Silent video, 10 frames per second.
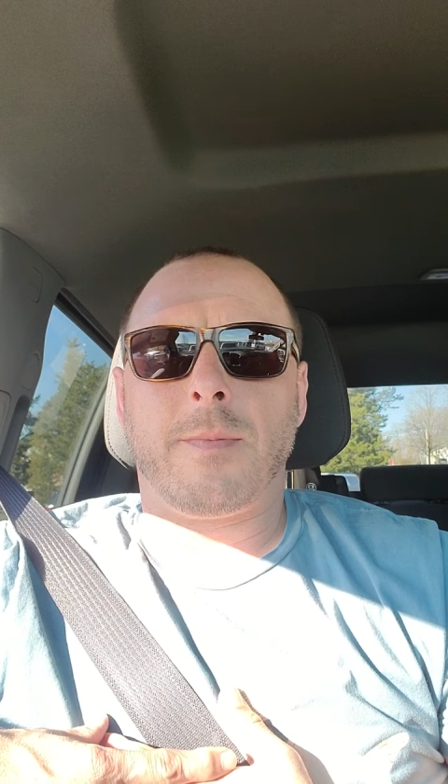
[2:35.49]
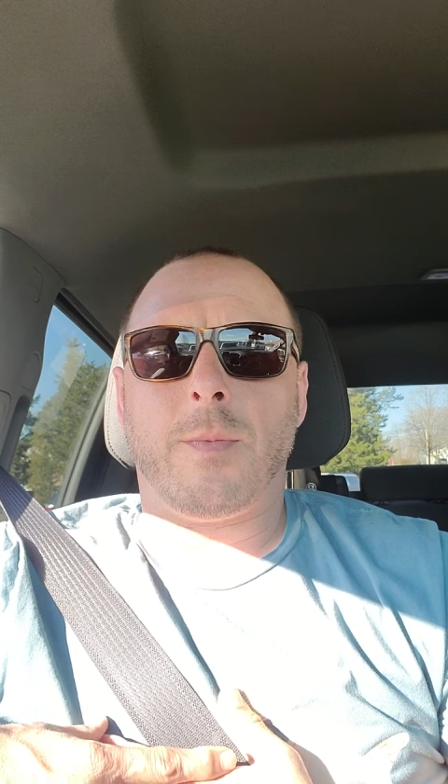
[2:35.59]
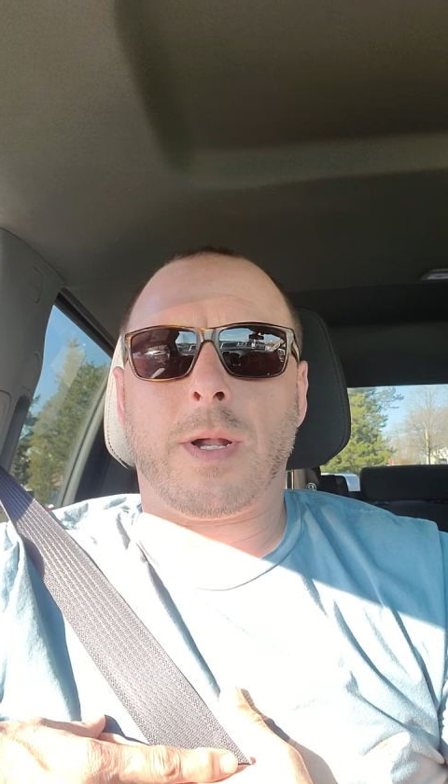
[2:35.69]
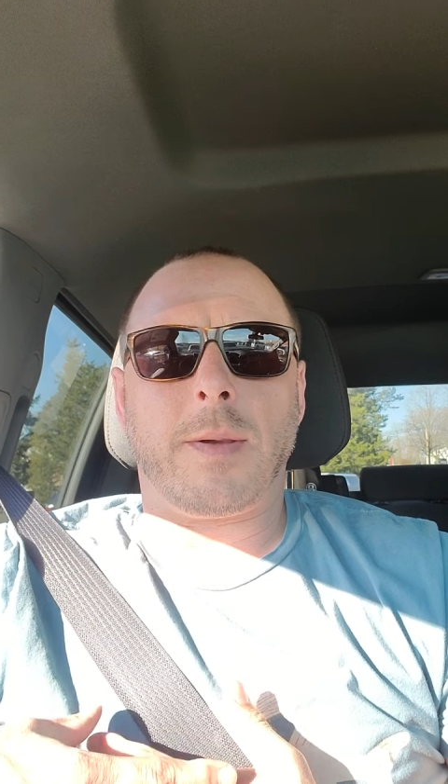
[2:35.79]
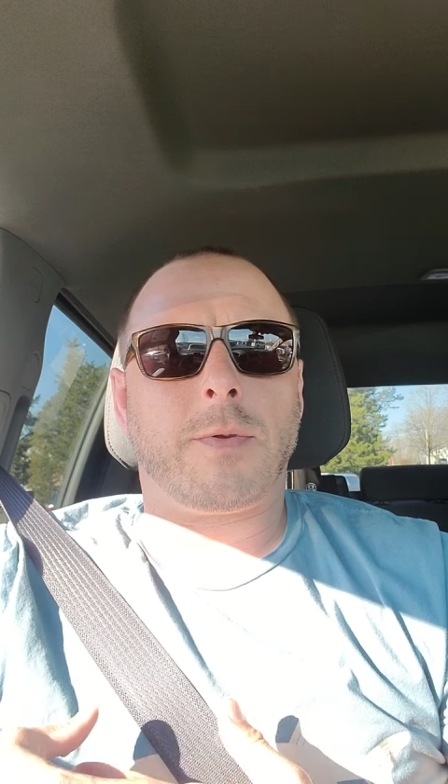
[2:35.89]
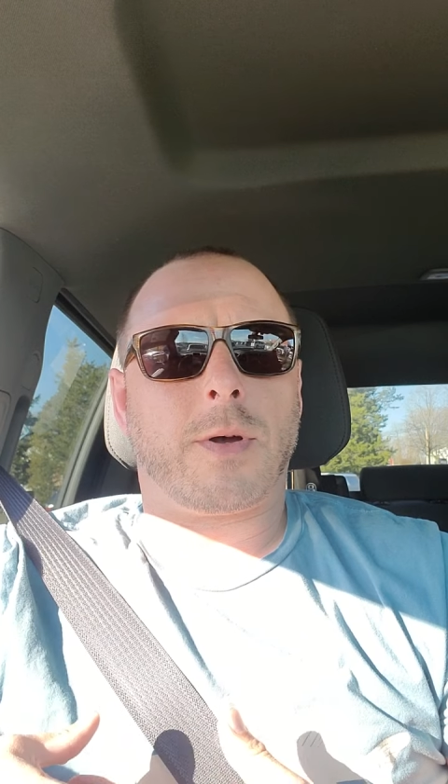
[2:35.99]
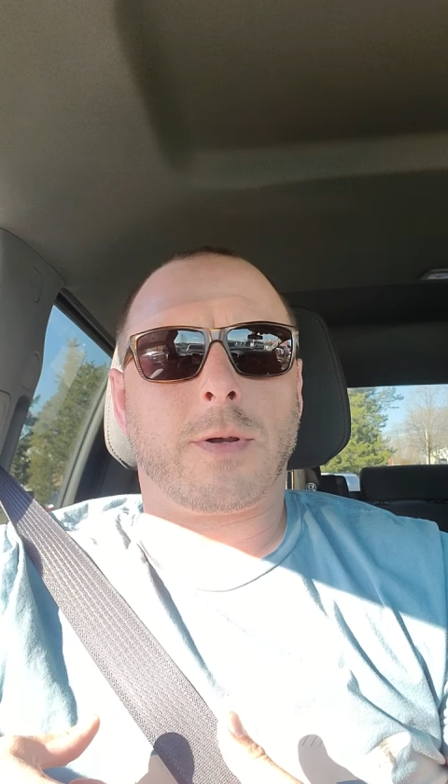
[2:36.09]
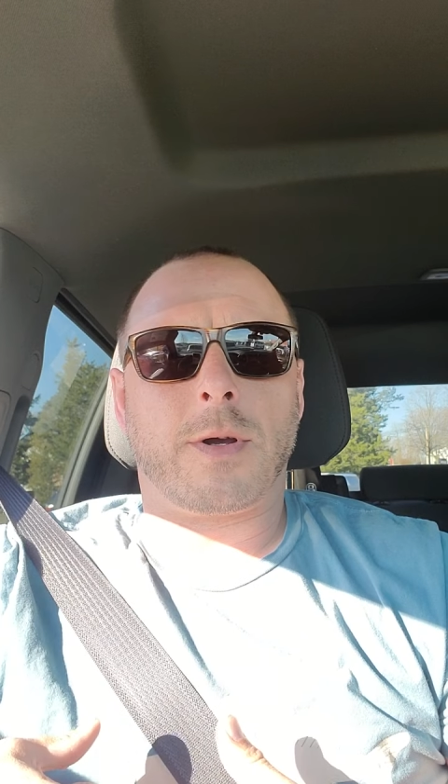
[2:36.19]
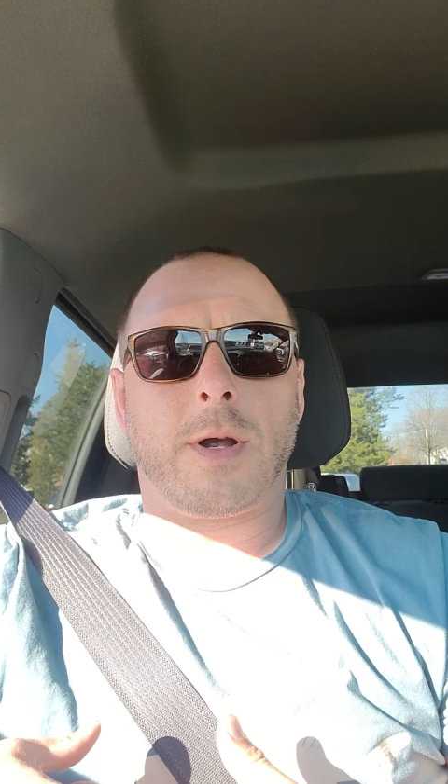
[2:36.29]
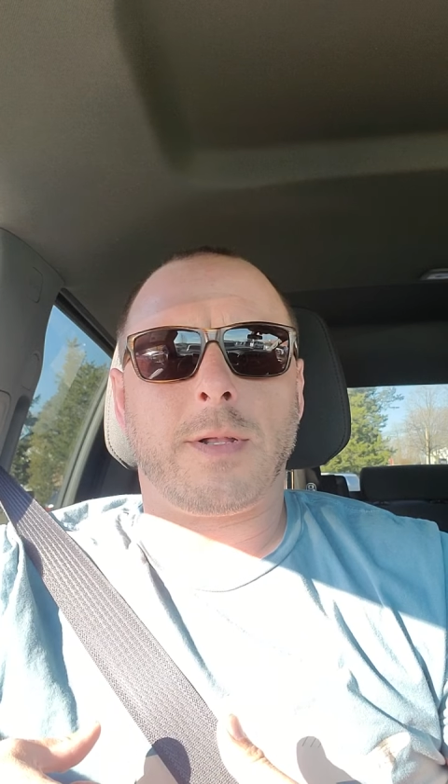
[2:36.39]
when I'm taught a
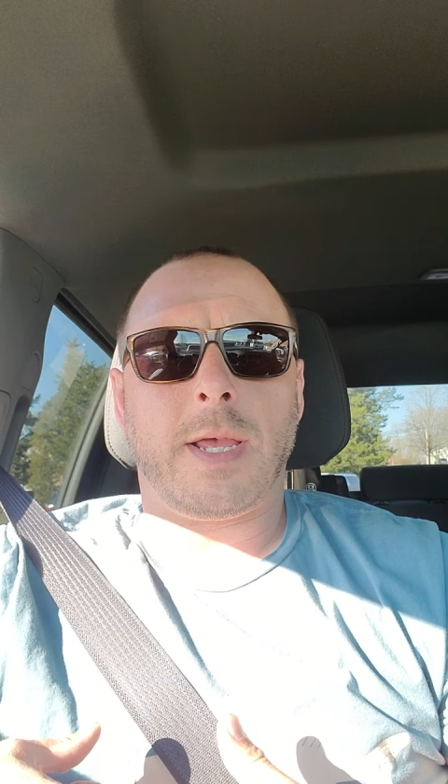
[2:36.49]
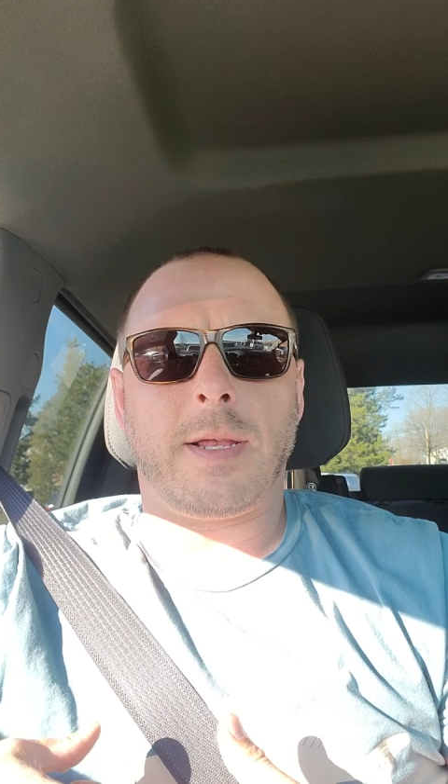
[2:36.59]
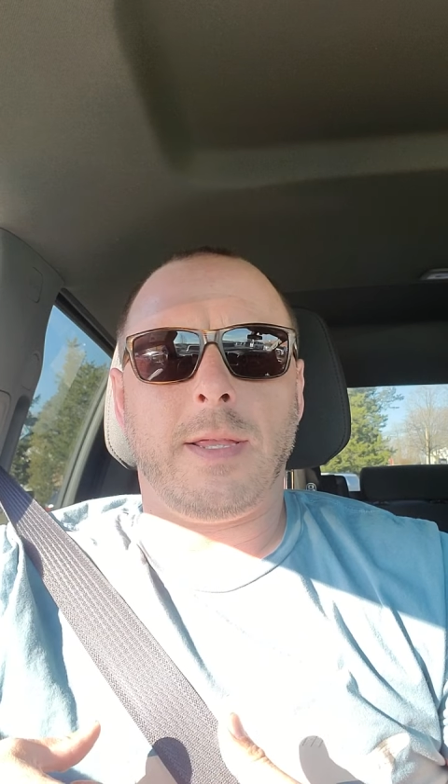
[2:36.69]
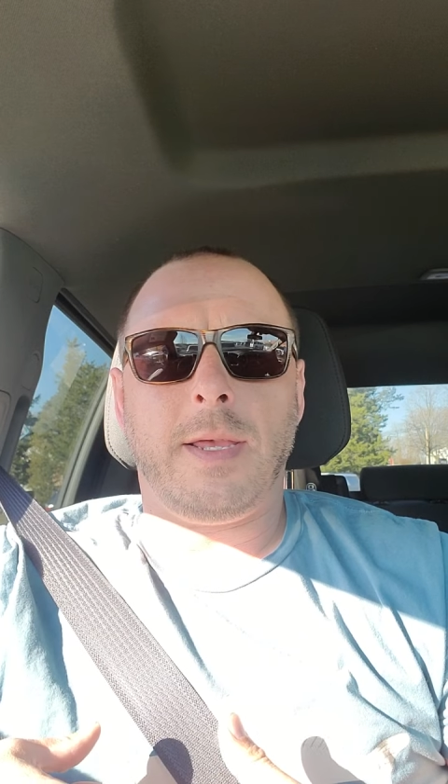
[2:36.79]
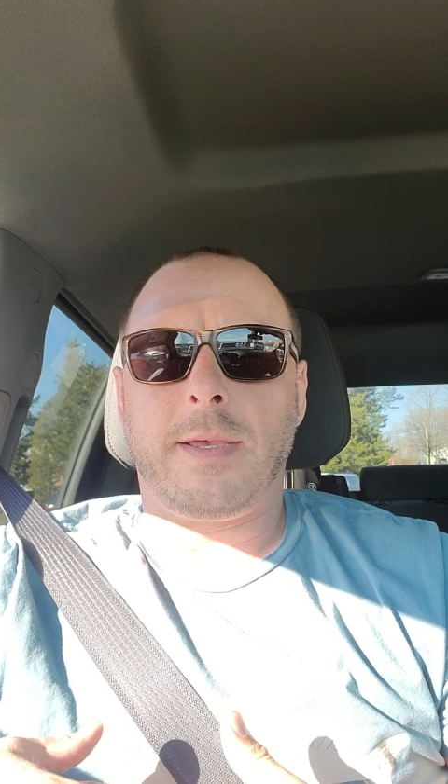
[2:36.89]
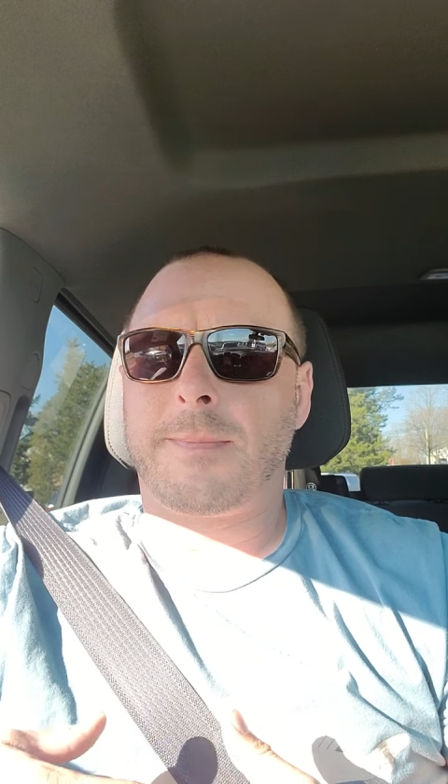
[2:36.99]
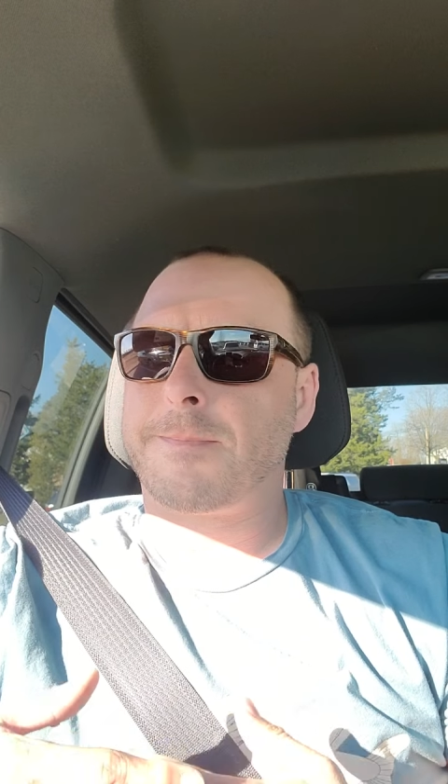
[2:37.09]
guard technique,